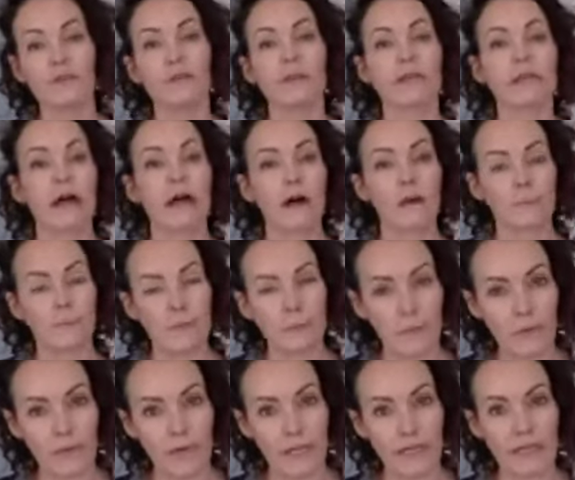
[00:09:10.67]
you can help
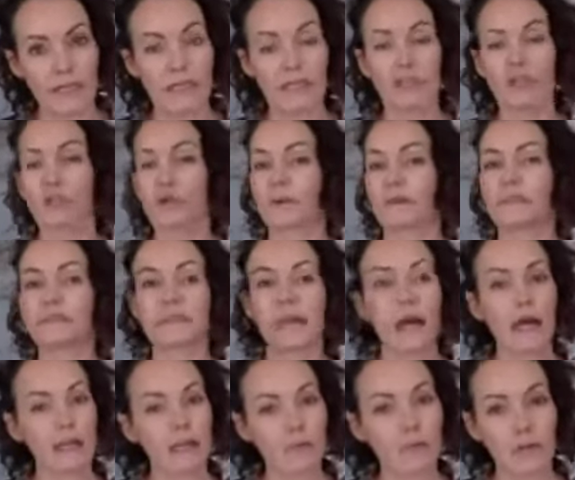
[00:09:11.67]
them quickly, you know
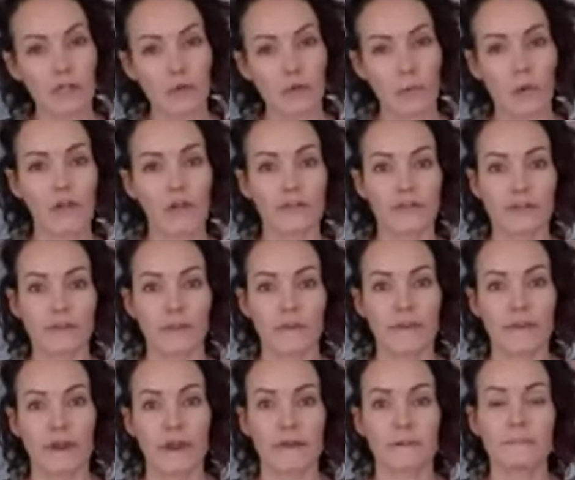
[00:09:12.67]
exactly what you want to do
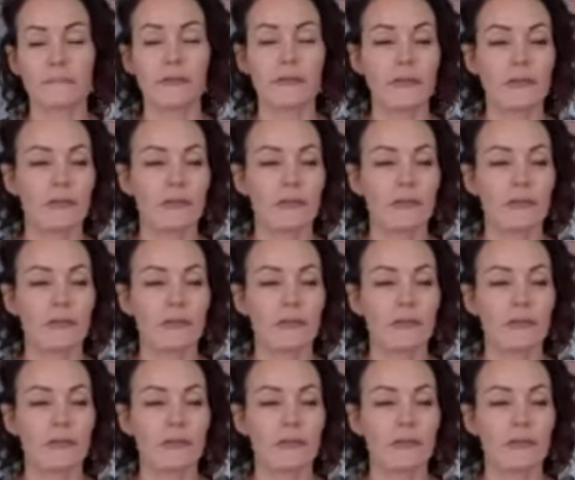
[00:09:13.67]
with them.